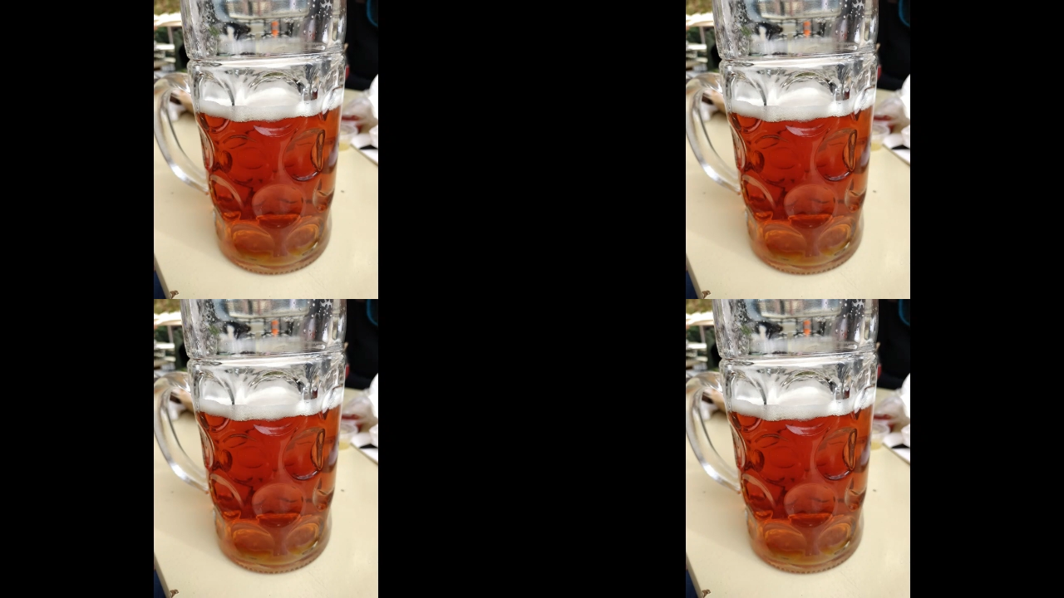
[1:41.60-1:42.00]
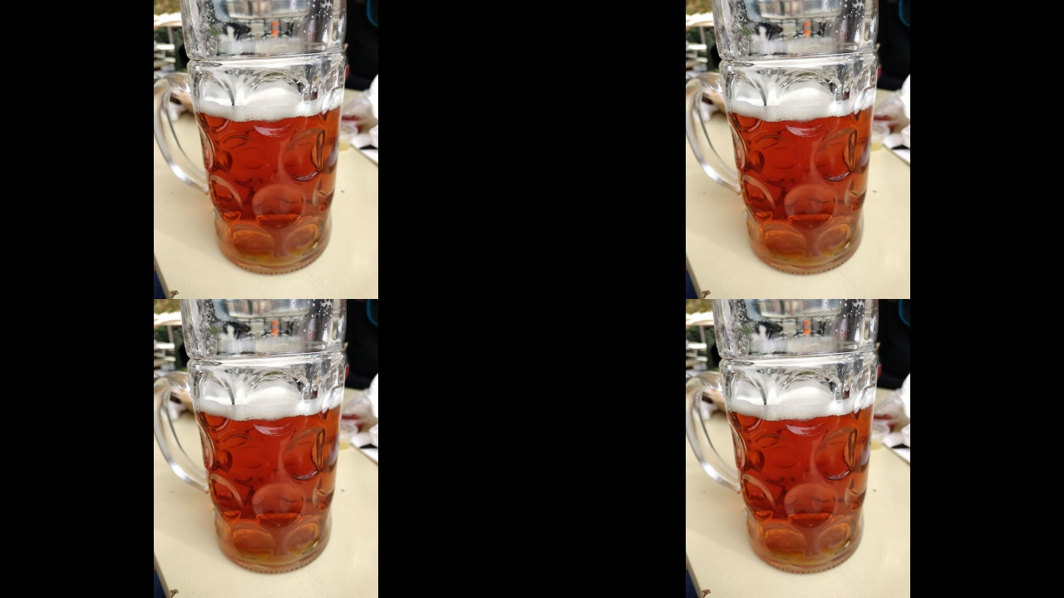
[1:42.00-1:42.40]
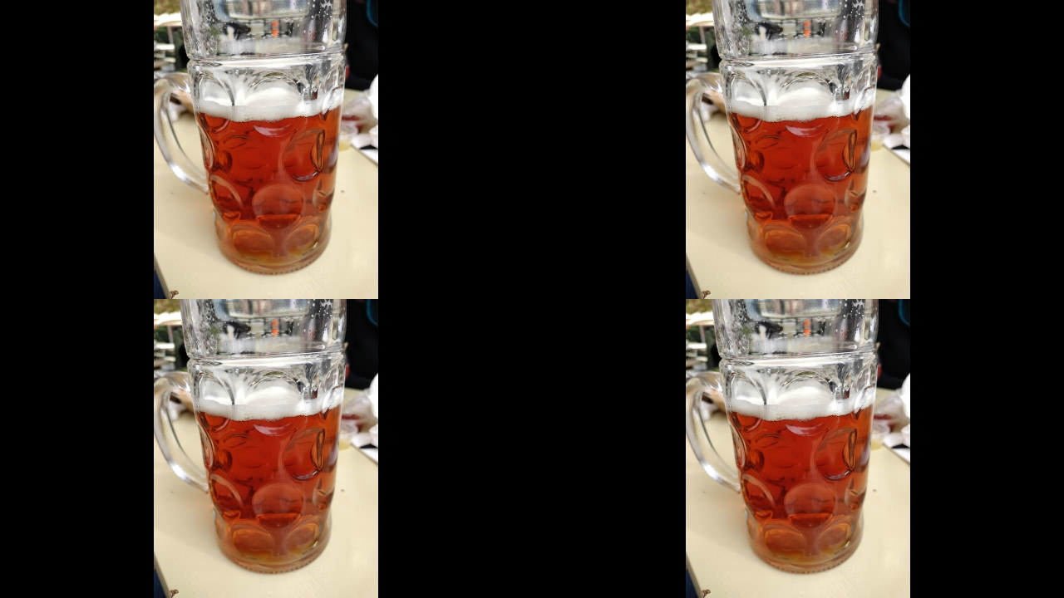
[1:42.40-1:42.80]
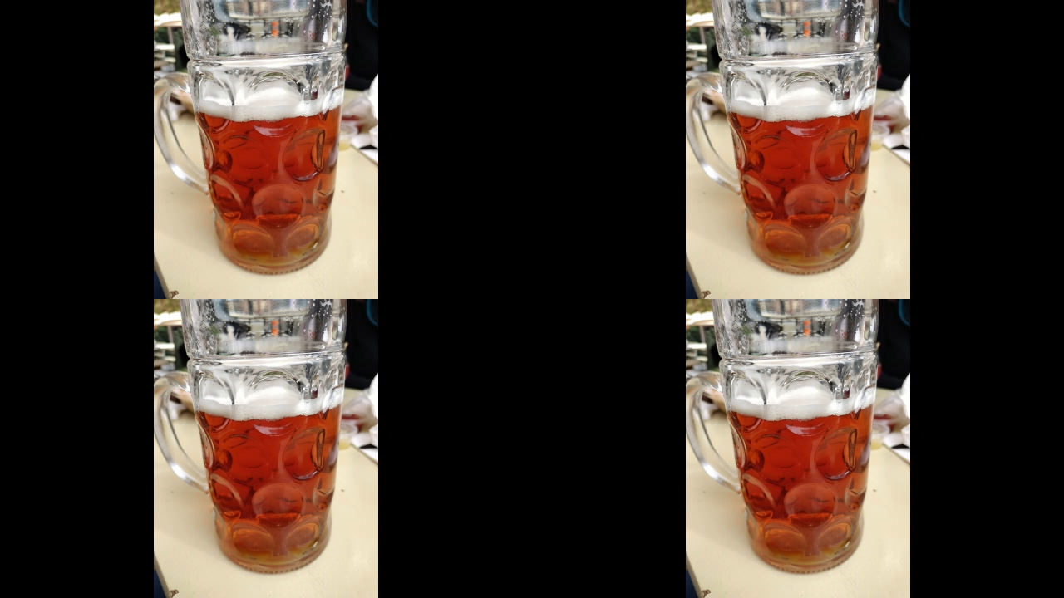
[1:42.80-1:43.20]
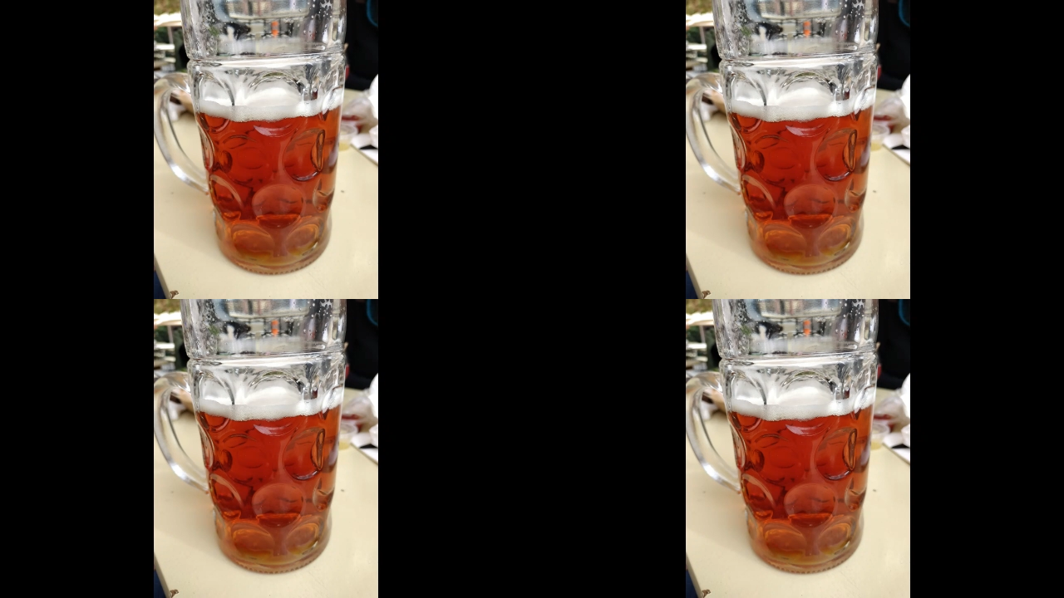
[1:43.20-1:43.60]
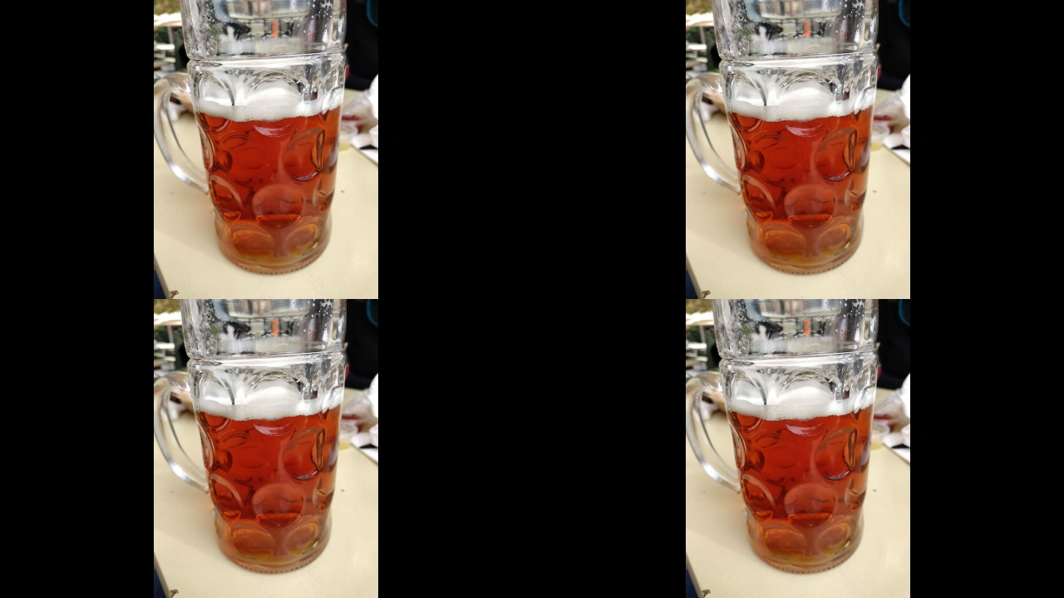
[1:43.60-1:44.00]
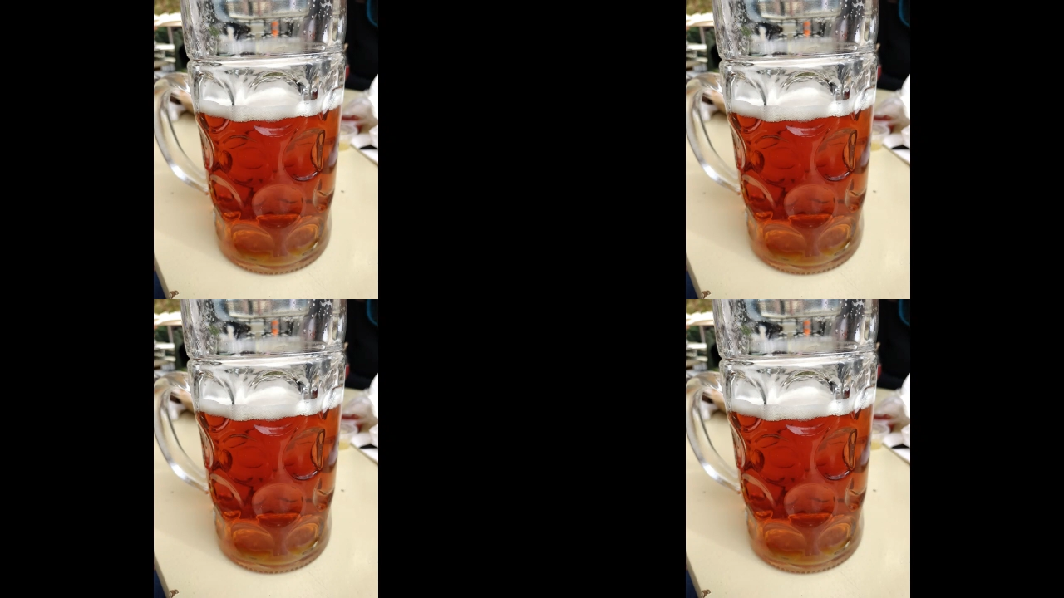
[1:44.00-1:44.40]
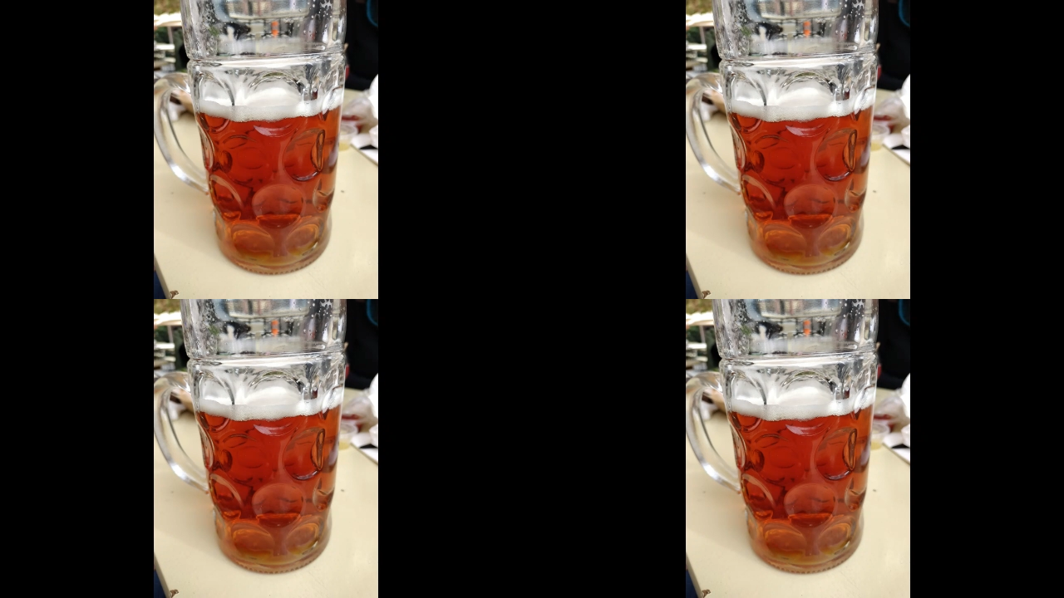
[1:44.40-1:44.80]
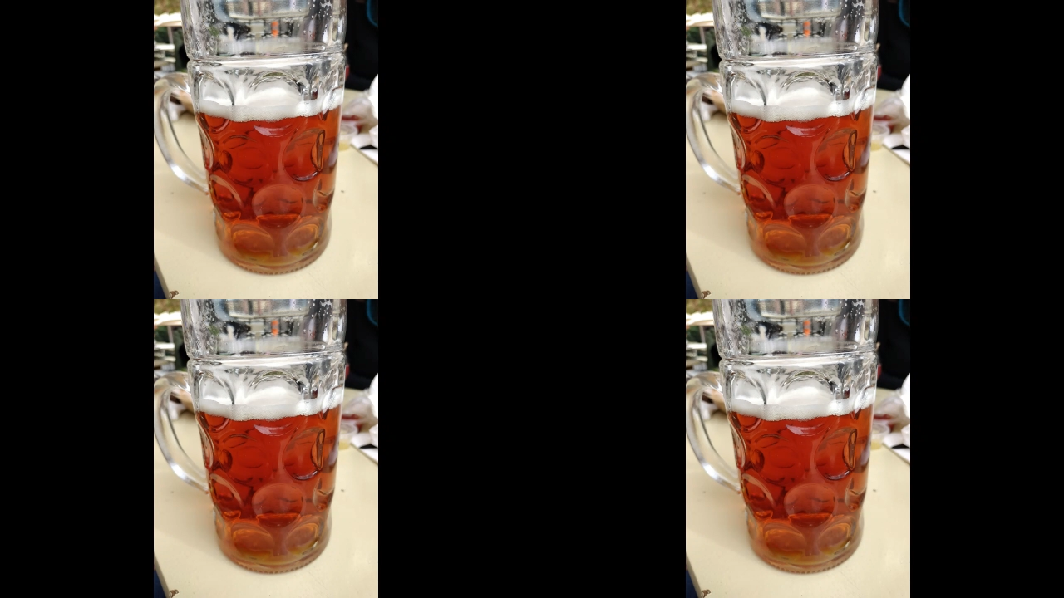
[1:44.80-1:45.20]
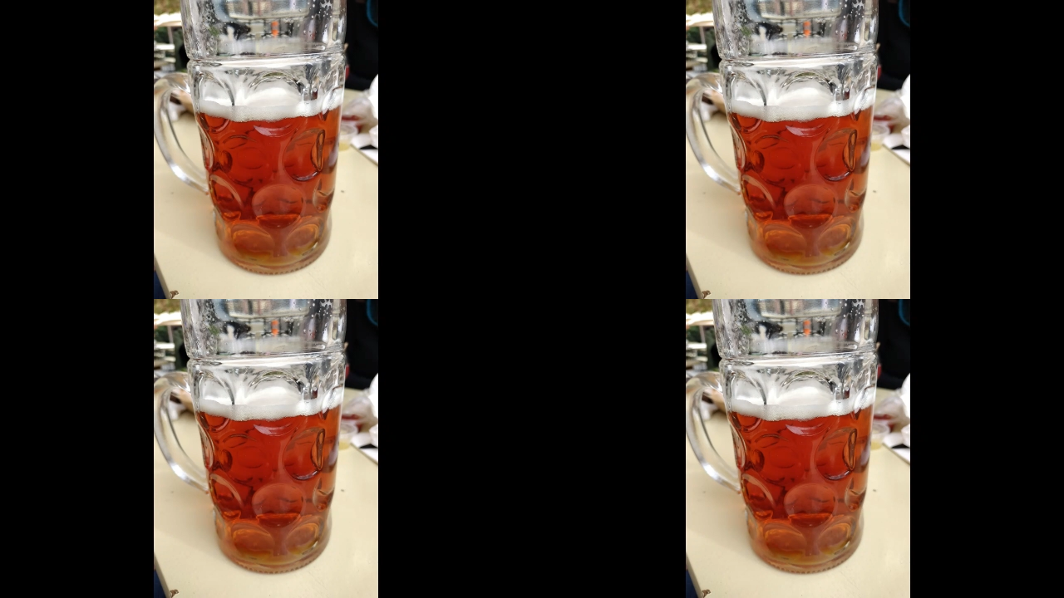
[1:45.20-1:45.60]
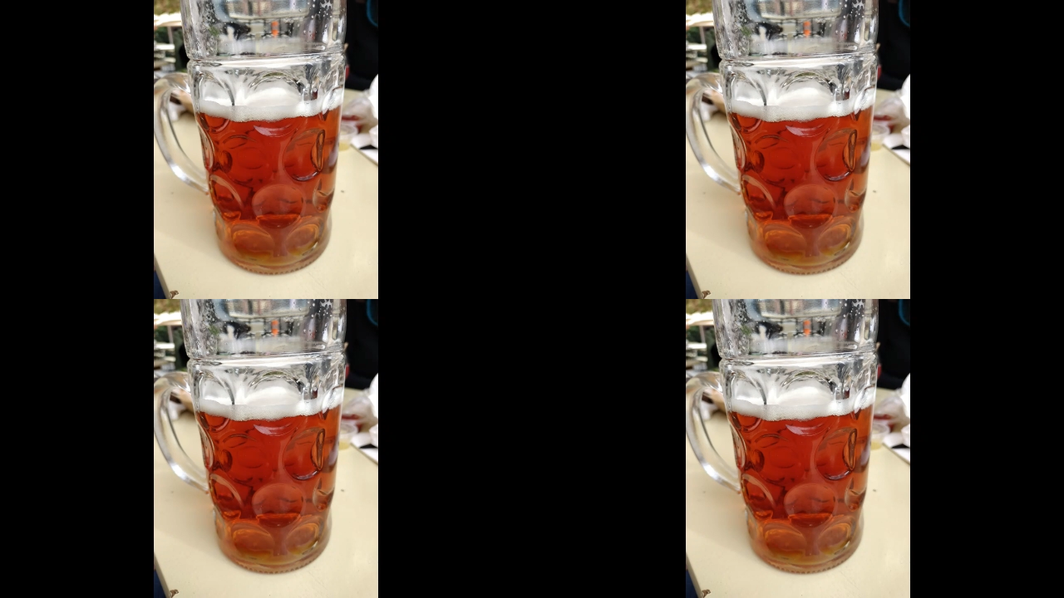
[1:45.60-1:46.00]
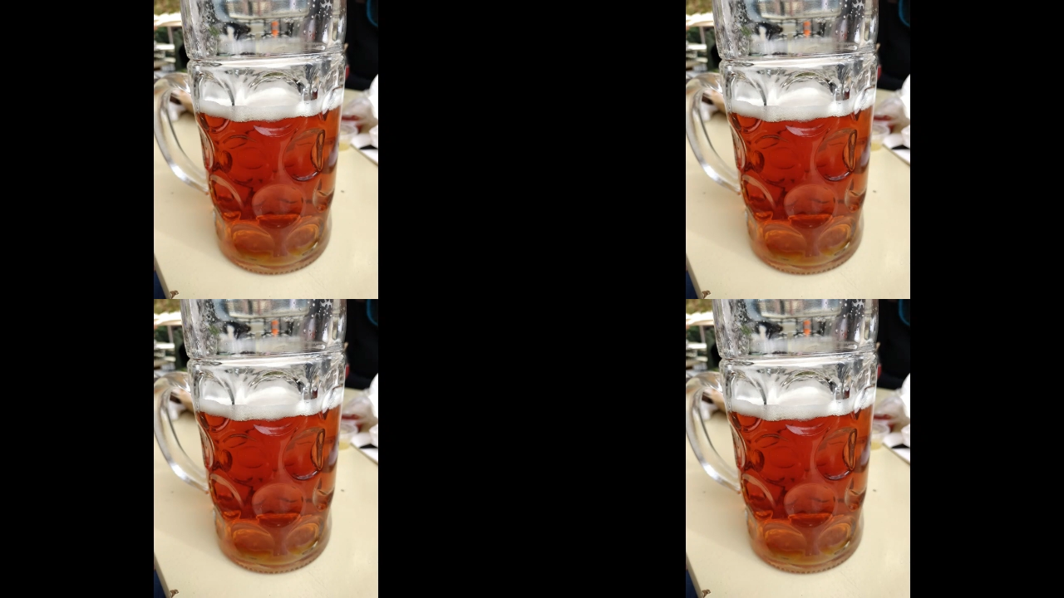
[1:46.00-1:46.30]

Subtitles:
[unreadable: no face in view]